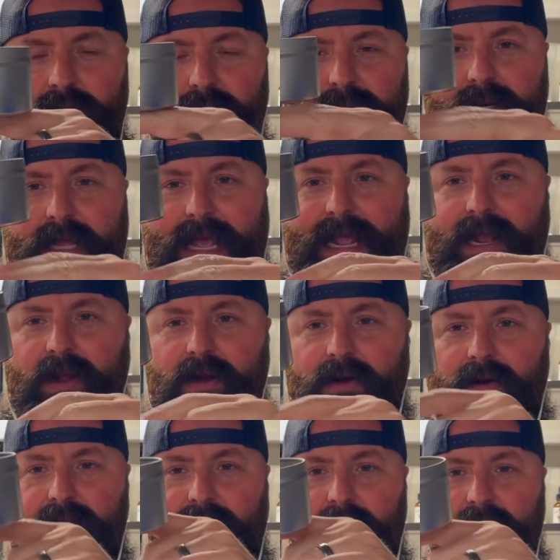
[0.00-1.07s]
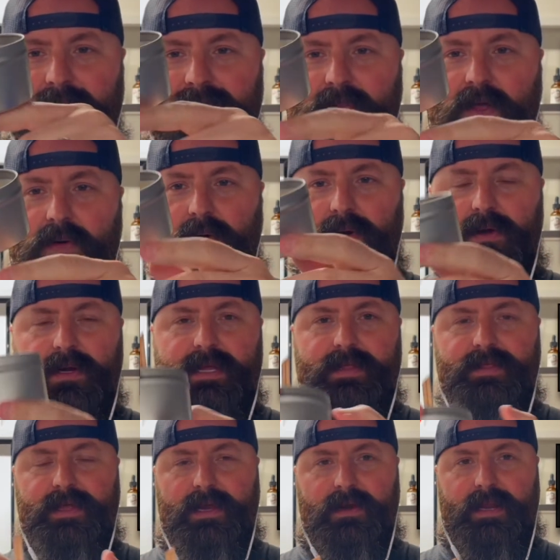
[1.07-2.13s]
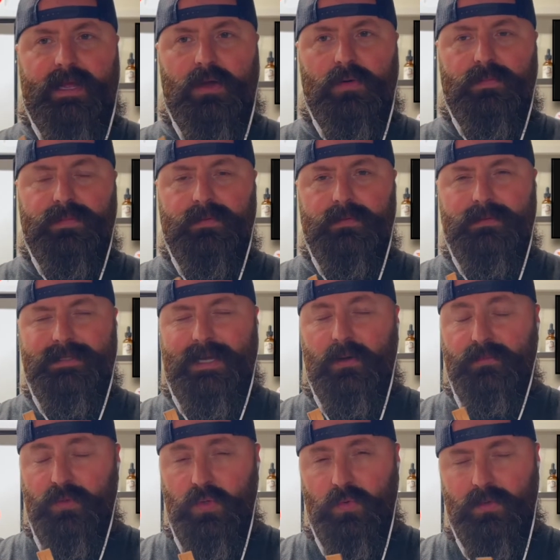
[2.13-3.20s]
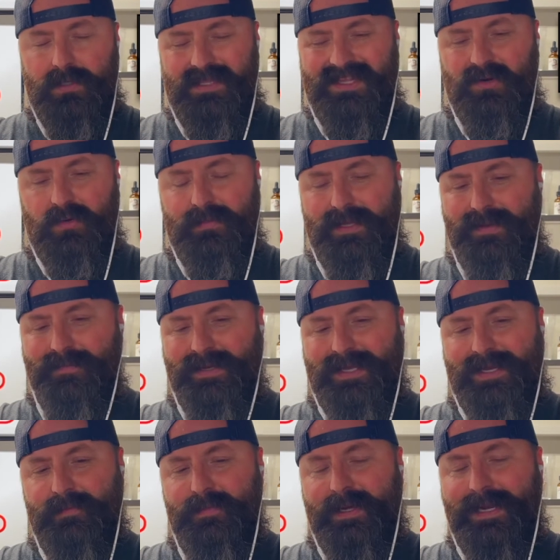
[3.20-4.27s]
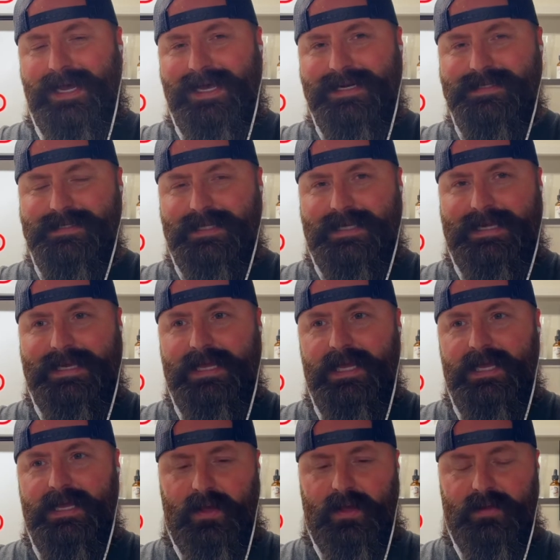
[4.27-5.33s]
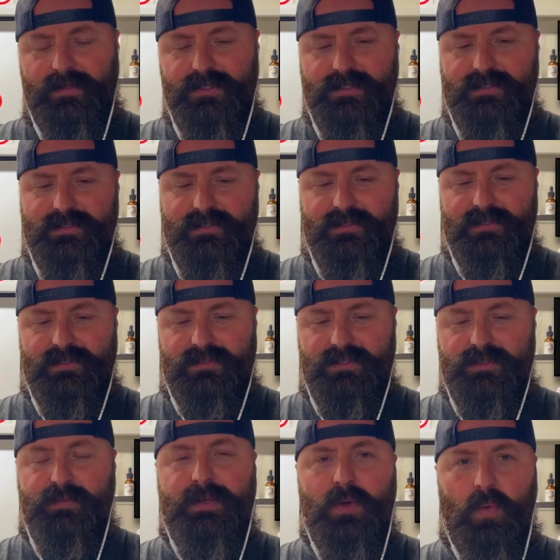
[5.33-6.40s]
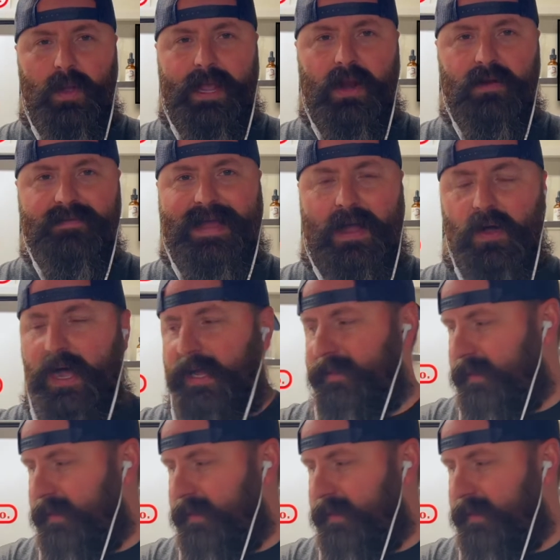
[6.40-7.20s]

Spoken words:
bit of air that'll flow underneath there to help cool it a little bit. But honestly, just be aware of how hot the